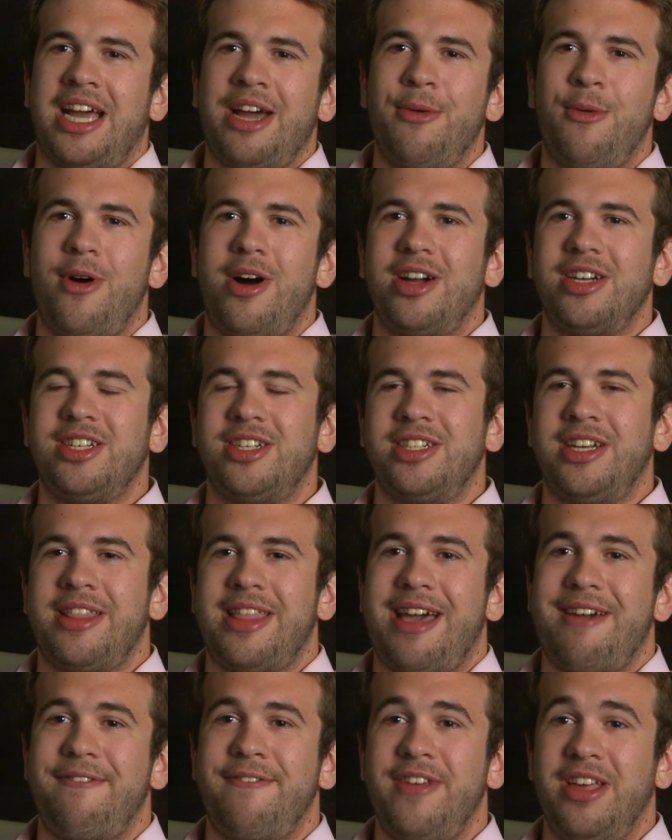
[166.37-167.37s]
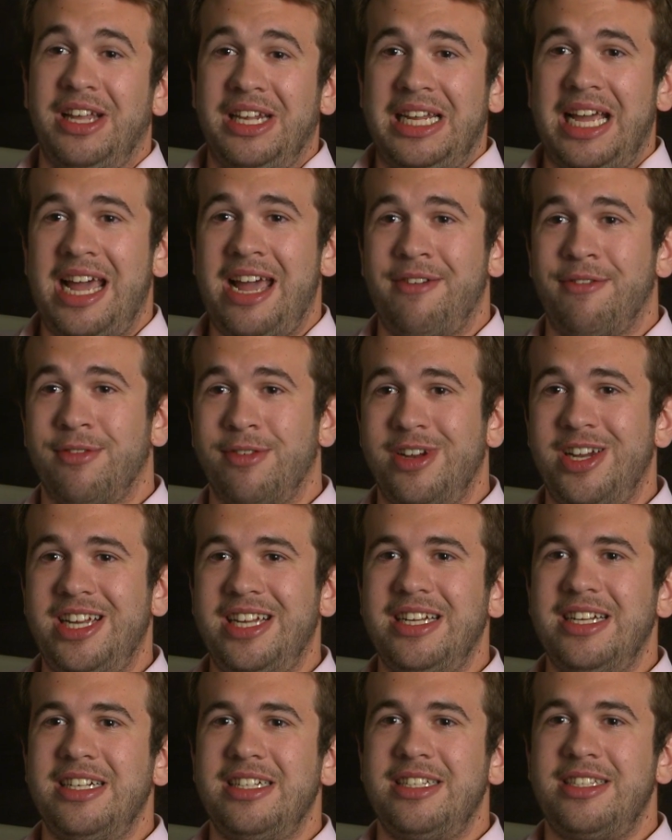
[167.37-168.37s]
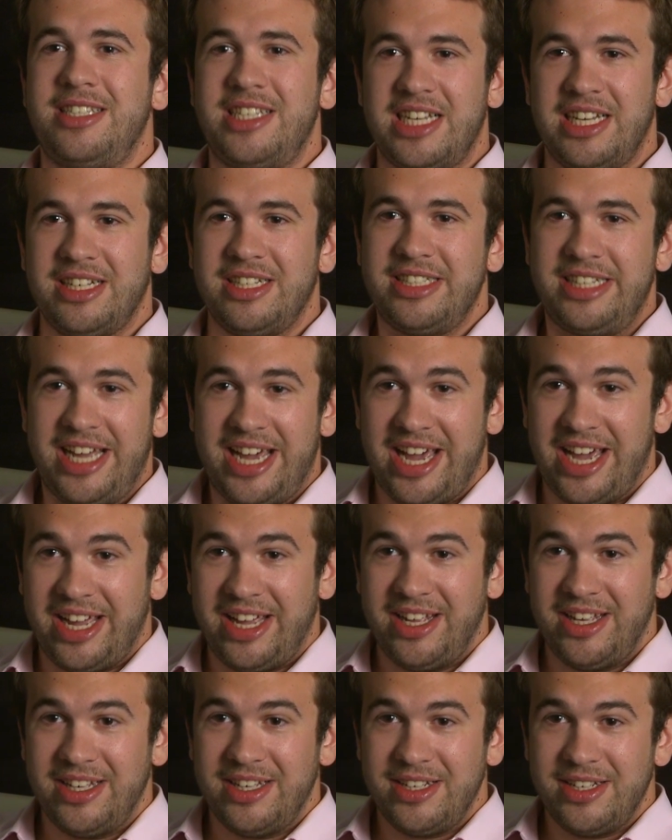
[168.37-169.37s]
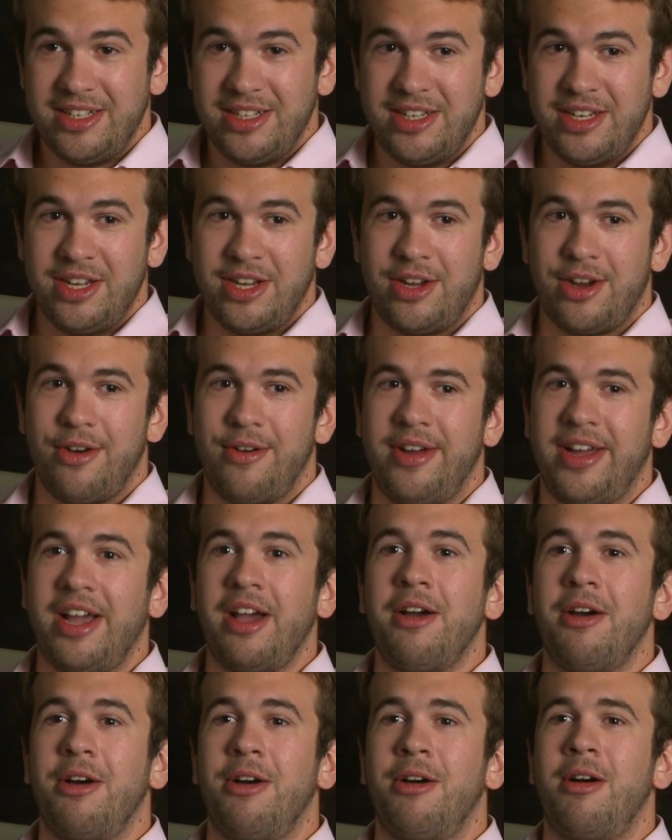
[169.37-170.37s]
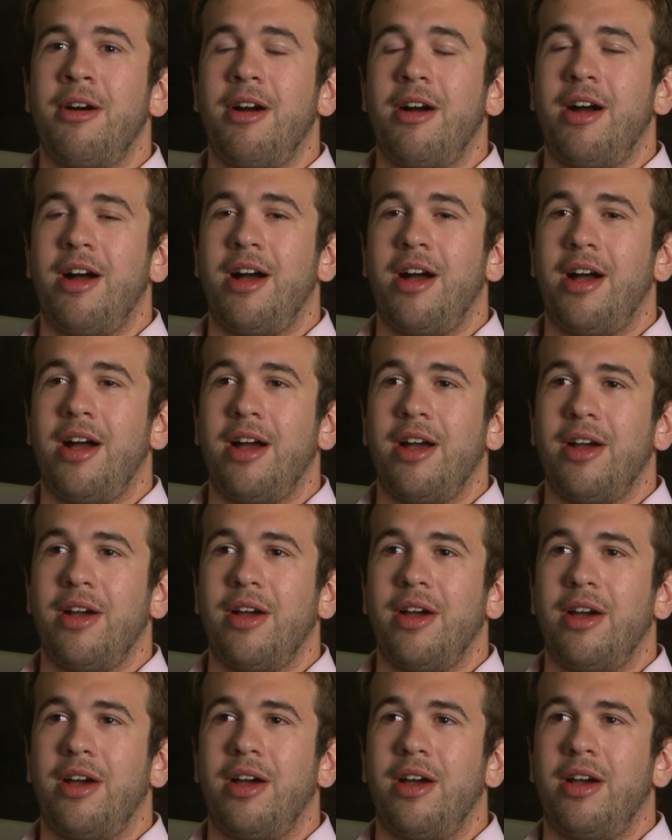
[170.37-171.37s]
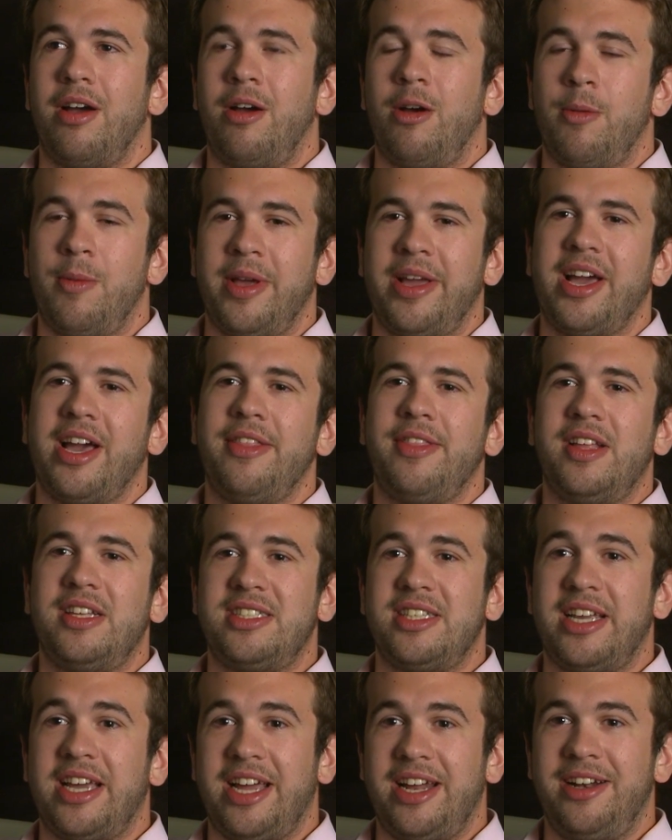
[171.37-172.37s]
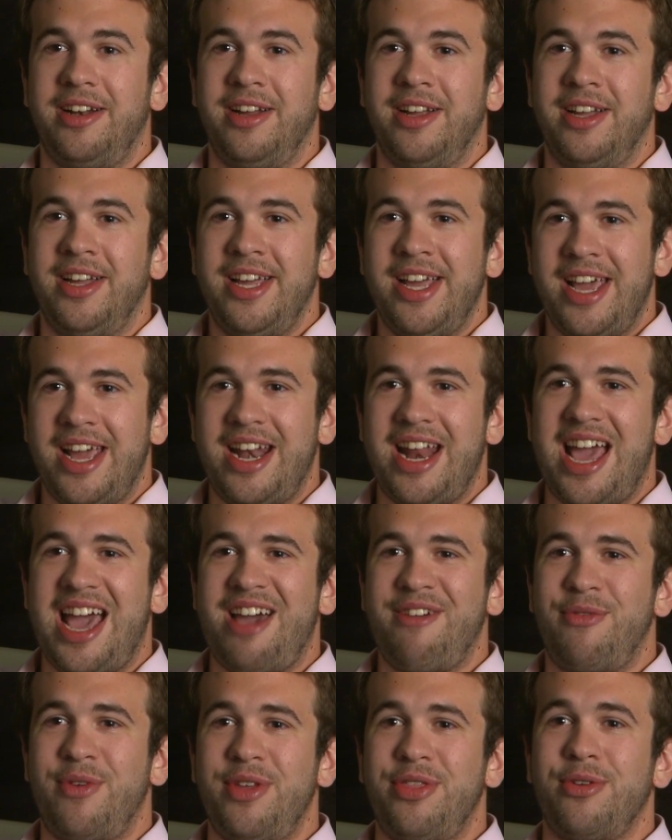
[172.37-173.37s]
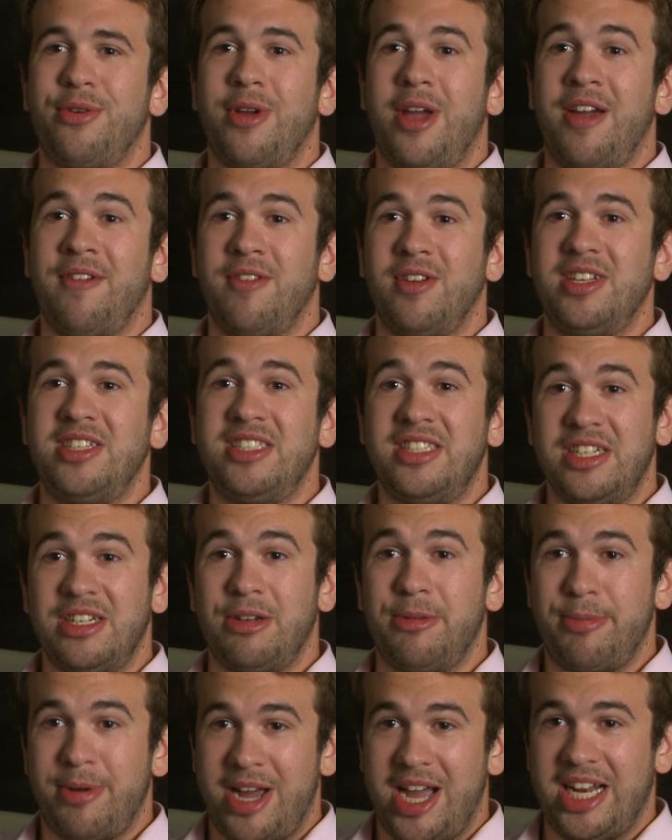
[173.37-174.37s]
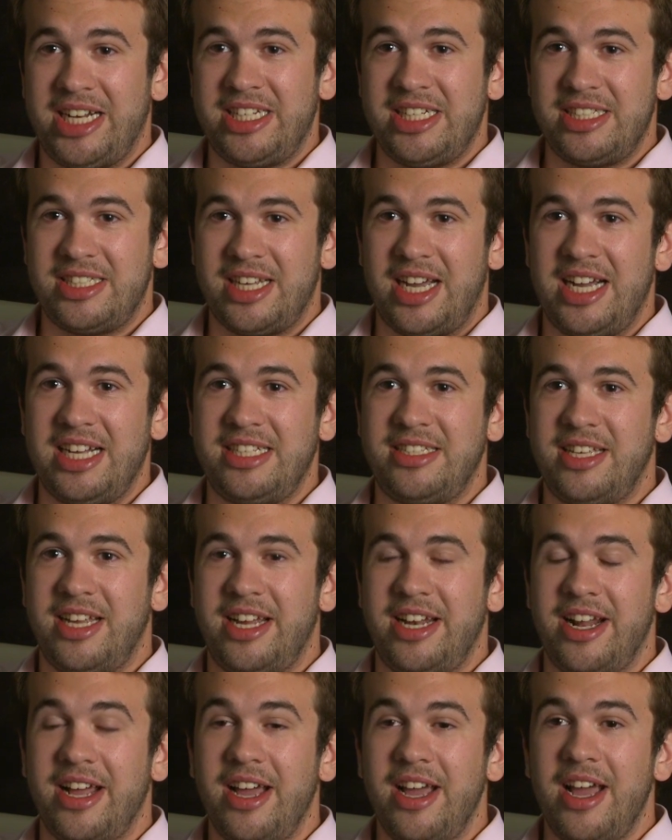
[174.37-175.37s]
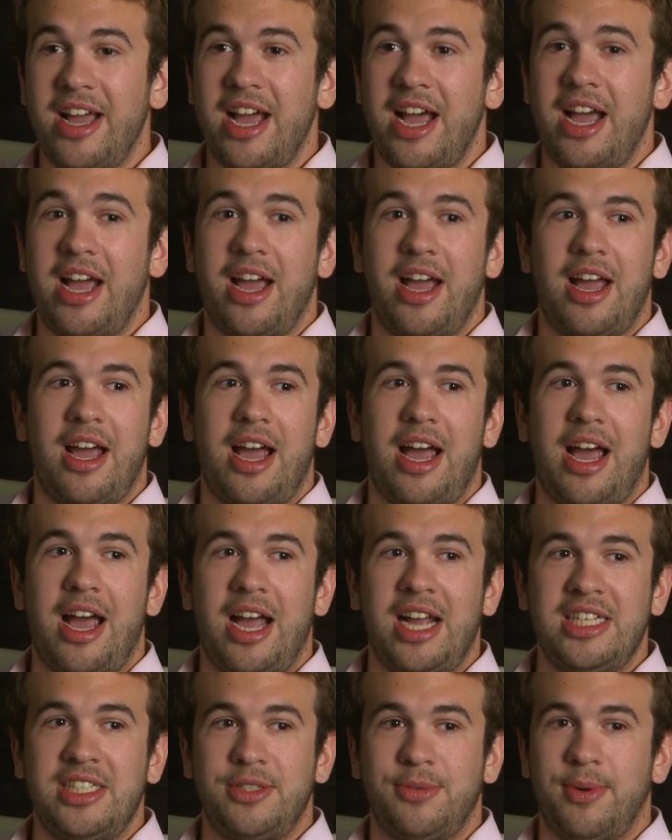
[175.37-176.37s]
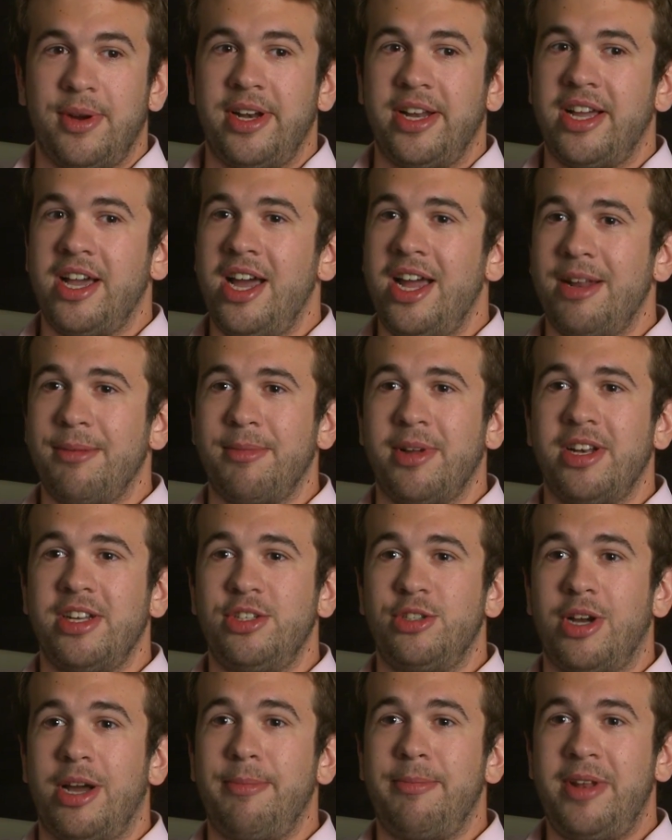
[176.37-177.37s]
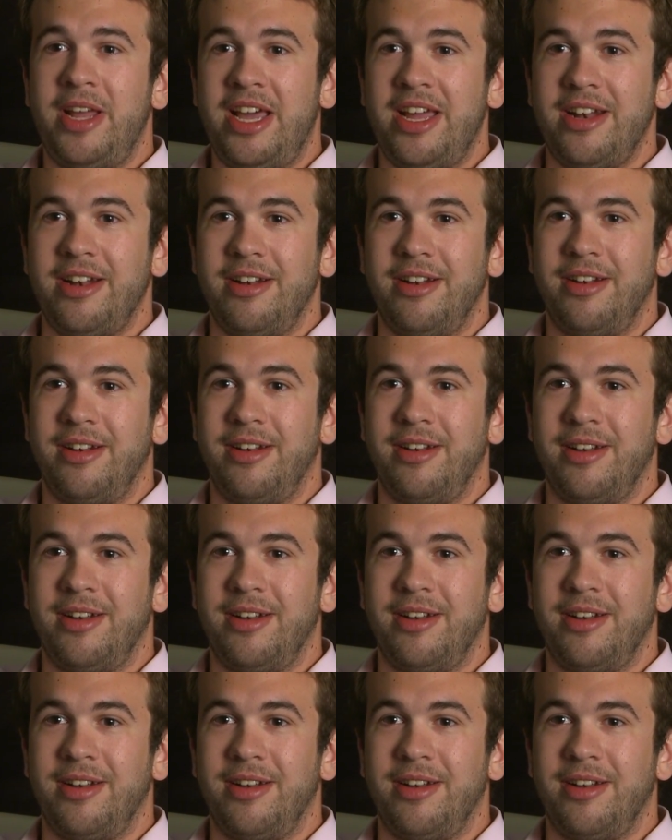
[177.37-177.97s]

I walked onto that field every single day going, "Oh my God, this again." And halfway through every single practice, I said, "I swear to God, I'm going to drop dead."